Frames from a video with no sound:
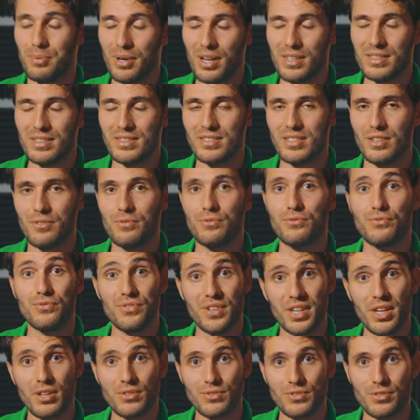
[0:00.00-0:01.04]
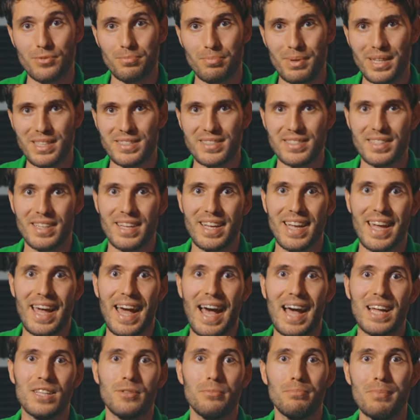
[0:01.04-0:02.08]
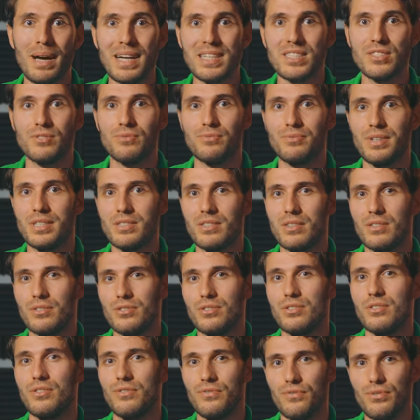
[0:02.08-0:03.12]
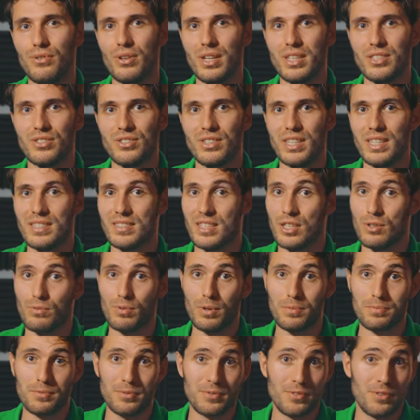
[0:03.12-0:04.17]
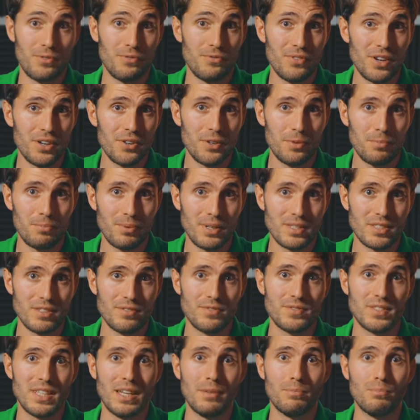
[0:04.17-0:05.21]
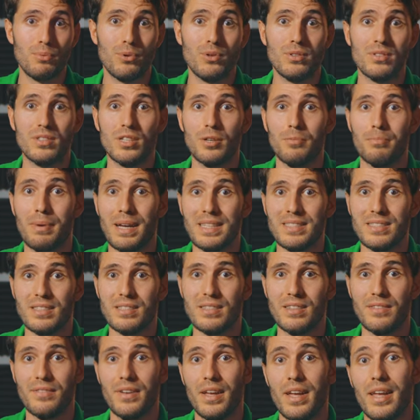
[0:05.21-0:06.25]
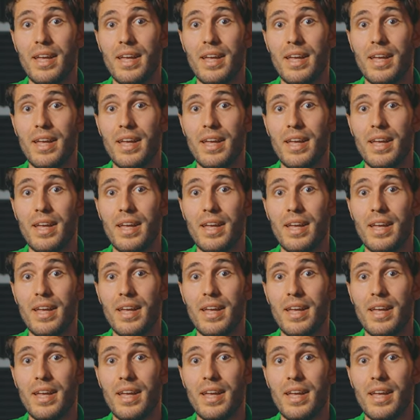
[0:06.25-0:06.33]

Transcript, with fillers: brightness of three hundred nits and the maximum resolution of Full H D is equipped with a very impressive ten point capacitive